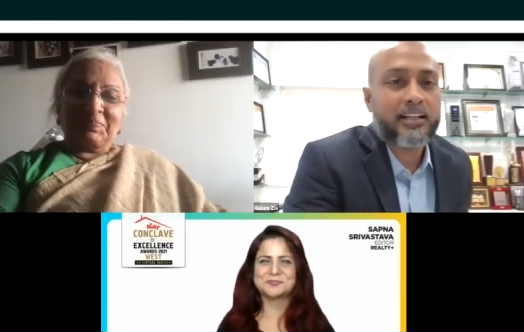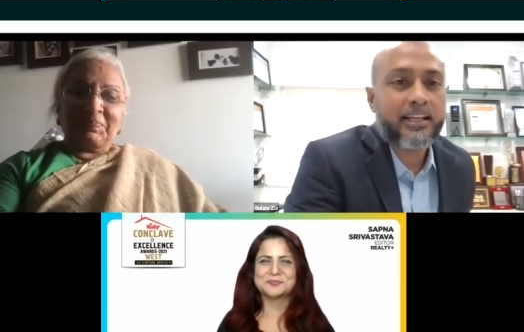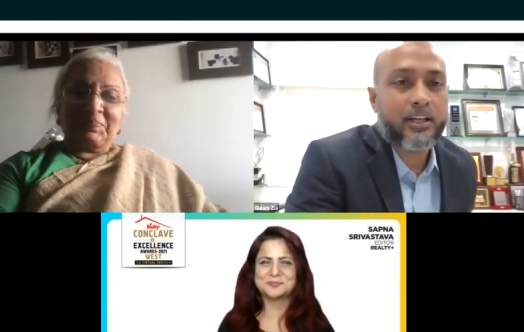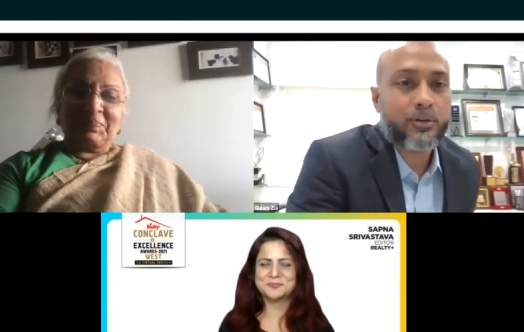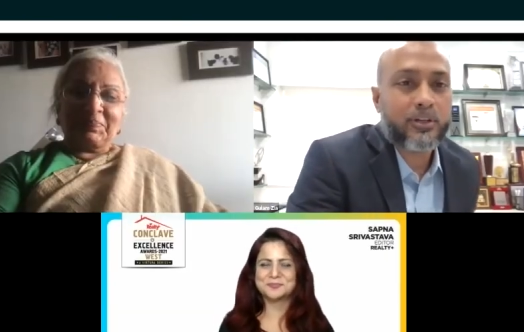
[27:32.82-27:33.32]
Speaker 1: And I
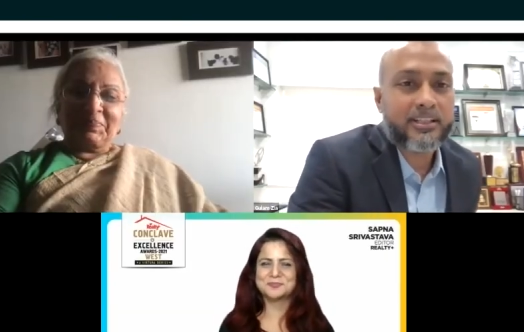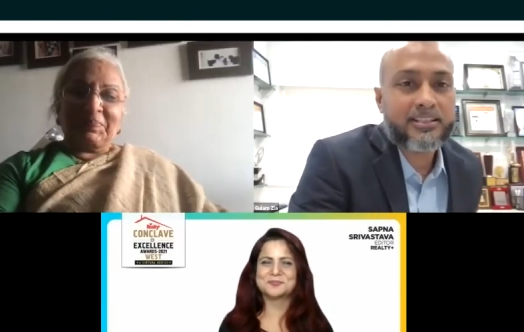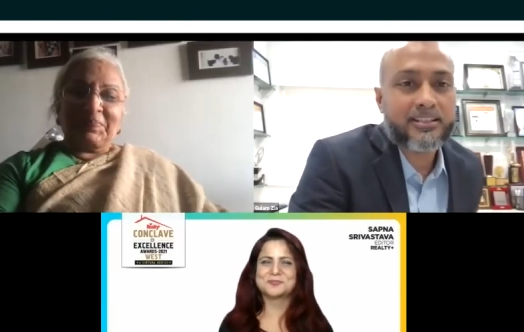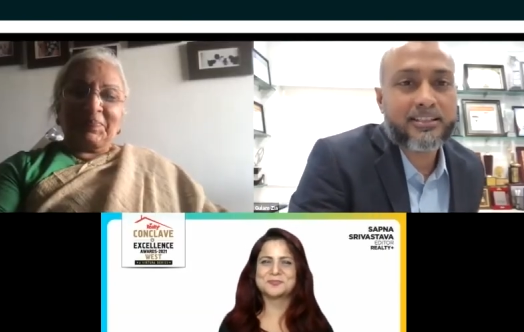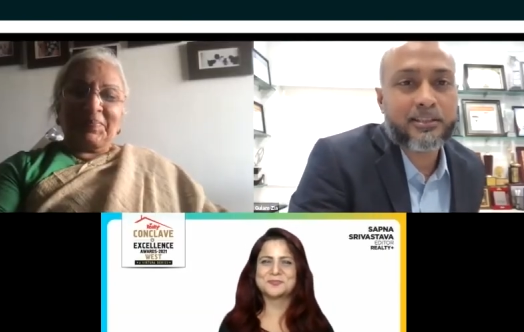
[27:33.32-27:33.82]
can already
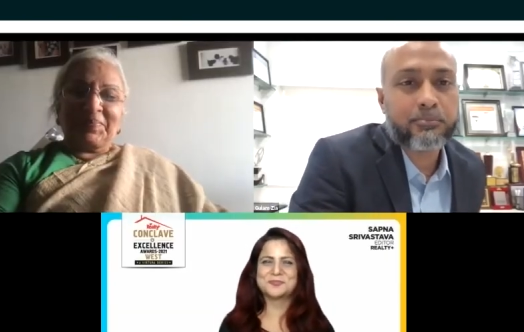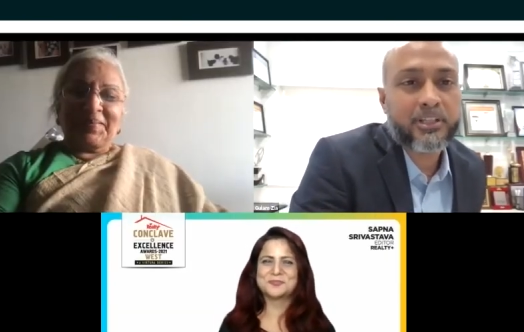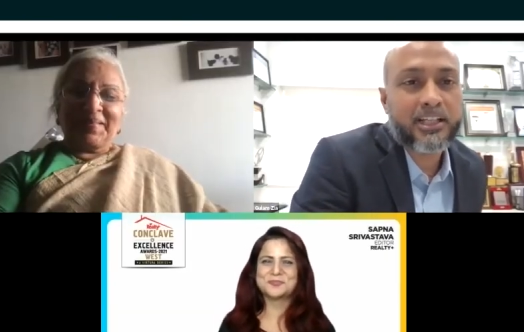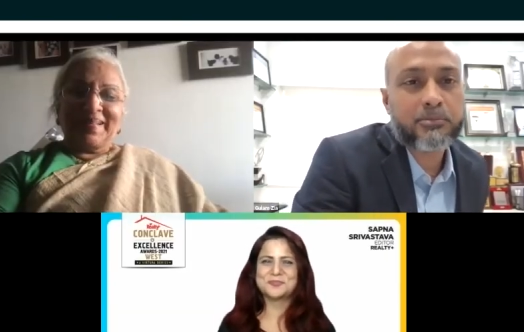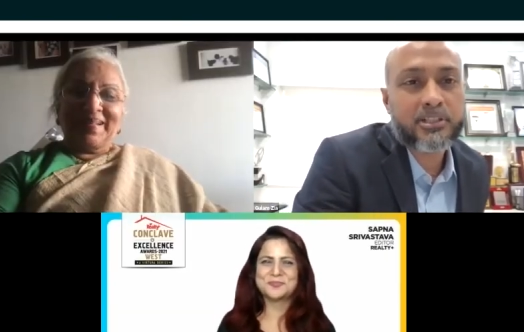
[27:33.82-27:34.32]
see
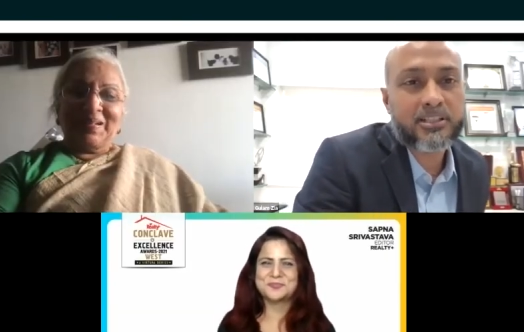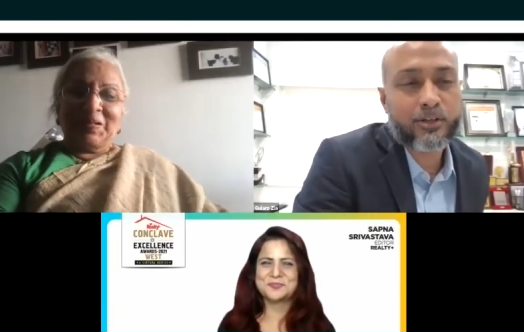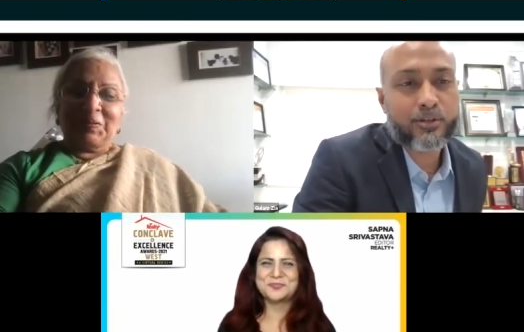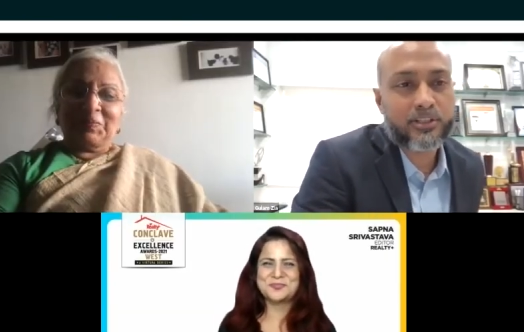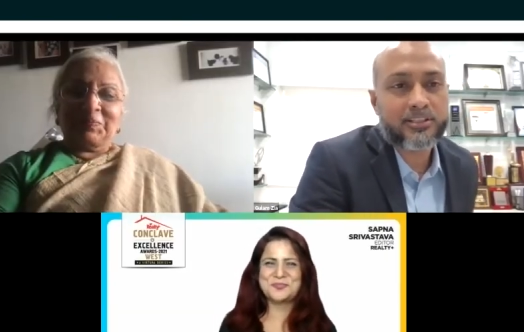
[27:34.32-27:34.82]
Sapna emerging on the